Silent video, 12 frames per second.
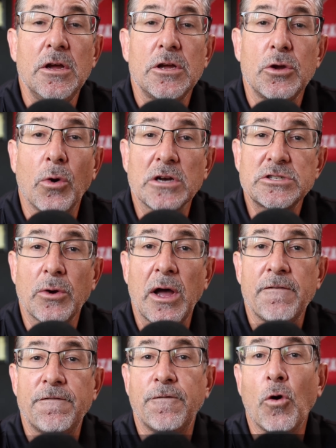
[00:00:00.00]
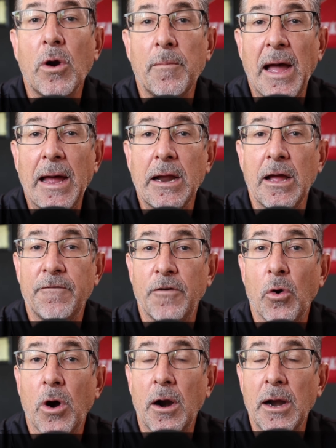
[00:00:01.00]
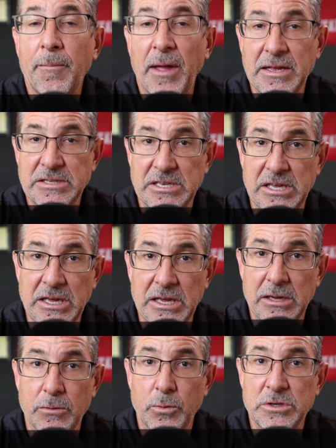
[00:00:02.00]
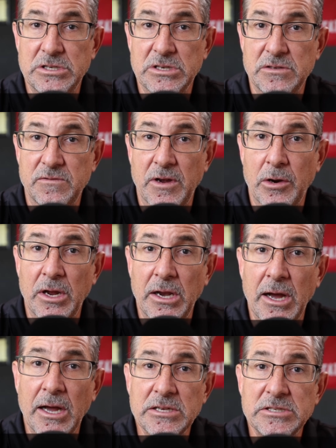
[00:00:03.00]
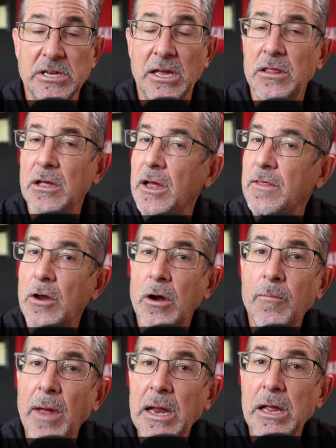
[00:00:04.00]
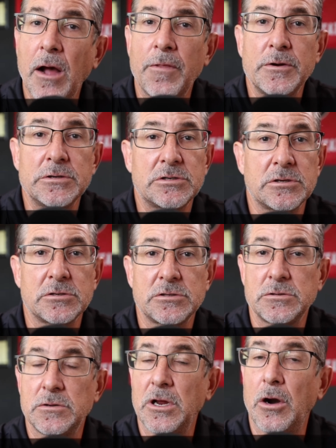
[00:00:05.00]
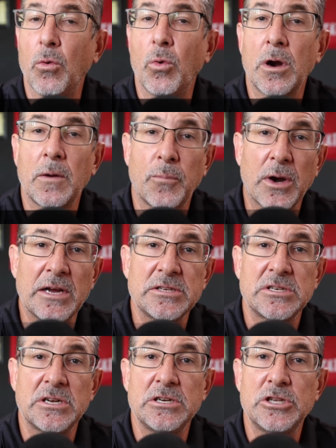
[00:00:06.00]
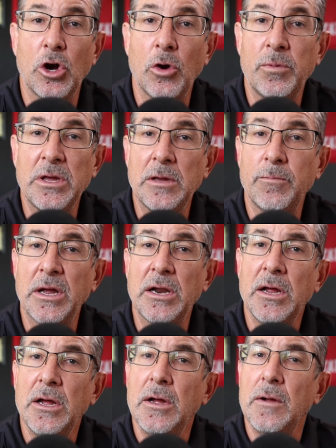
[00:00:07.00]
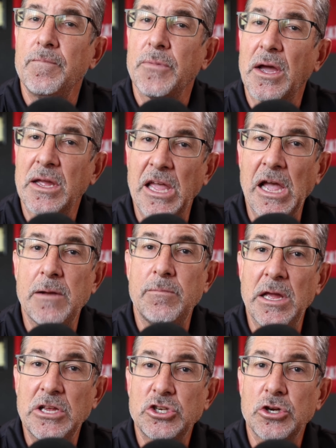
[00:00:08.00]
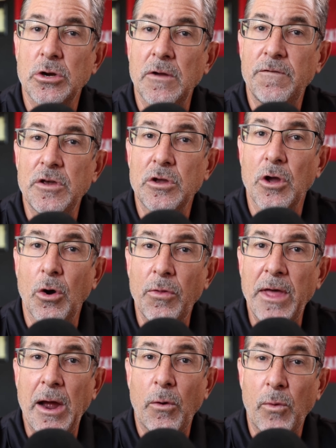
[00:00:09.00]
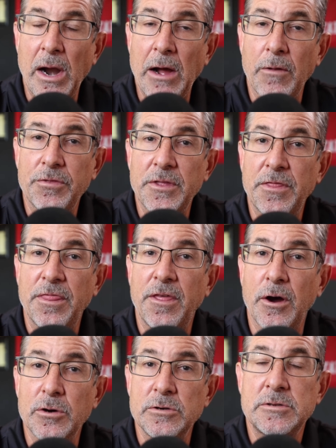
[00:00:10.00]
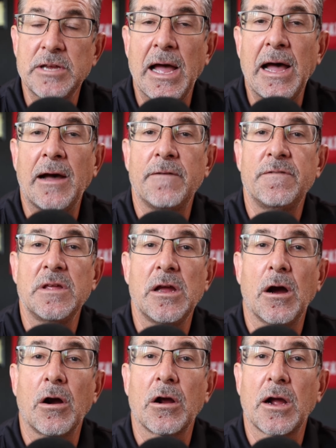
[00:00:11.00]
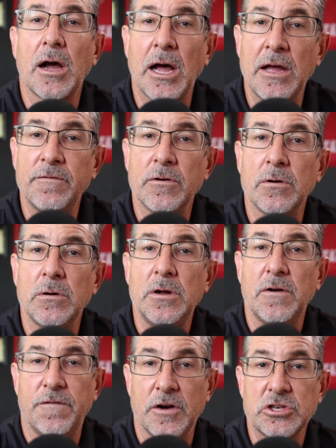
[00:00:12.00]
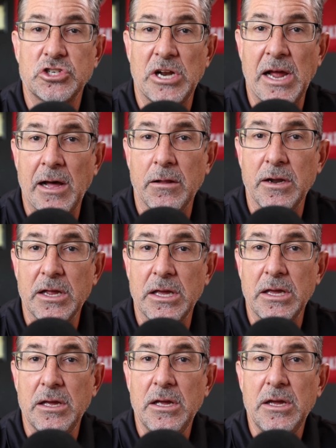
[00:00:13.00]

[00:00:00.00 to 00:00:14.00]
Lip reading: You also have Format, Format, which is very nice. And there are many others. There's, WordPress and Adobe, but again, make sure if you go that route that those have the archival functionality.